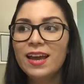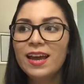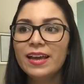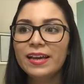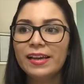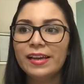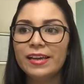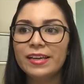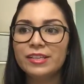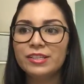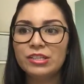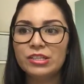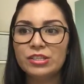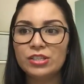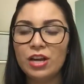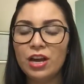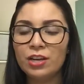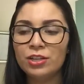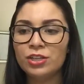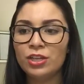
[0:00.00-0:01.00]
He is
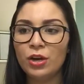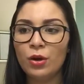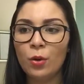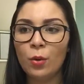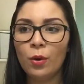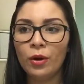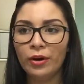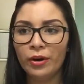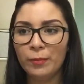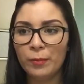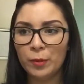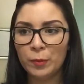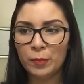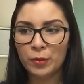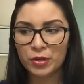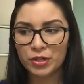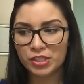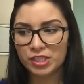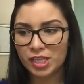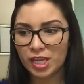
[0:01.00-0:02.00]
such a horrible
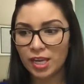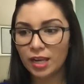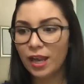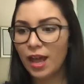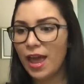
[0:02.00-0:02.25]
person,